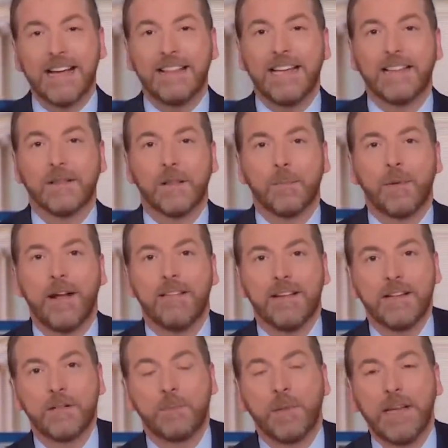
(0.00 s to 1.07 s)
I think the
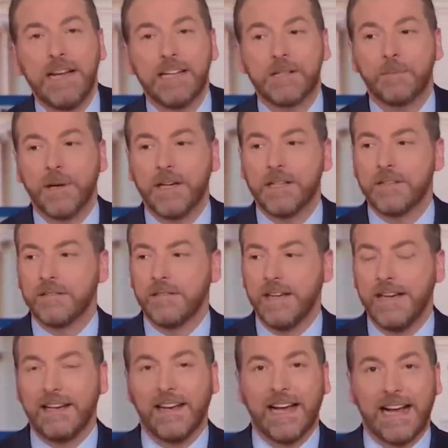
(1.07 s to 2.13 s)
president's pleased, but it,
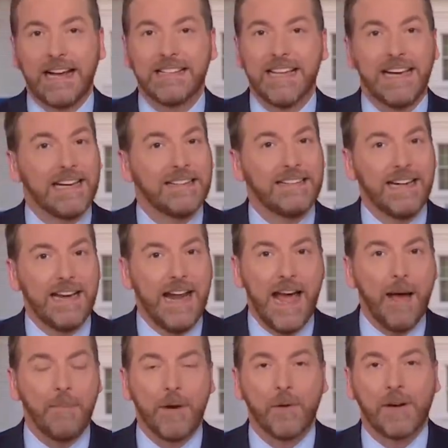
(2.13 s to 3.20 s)
like I said, it didn't
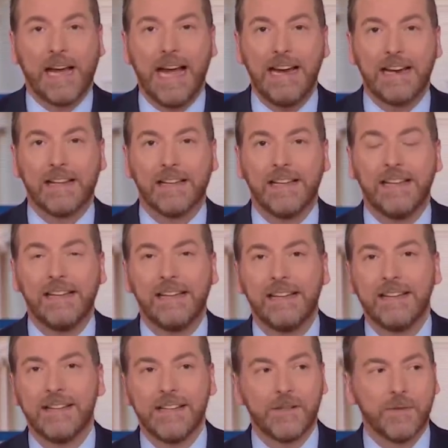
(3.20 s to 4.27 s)
happen organically.
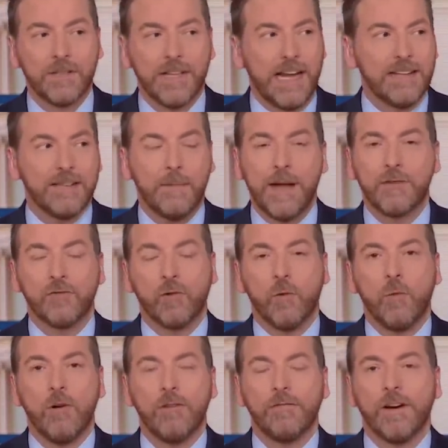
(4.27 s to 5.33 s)
This was
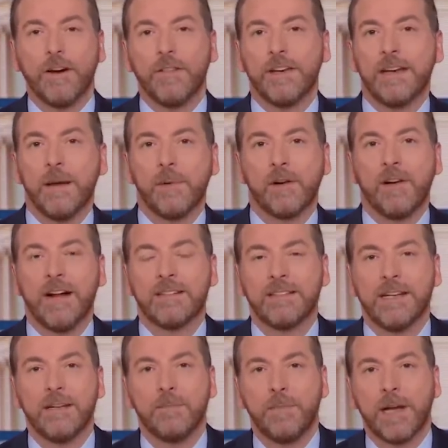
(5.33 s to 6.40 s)
asymmetrical warfare, and the Democrats
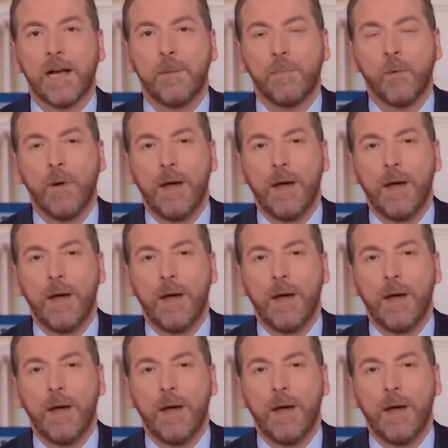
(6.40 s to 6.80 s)
didn't pick up a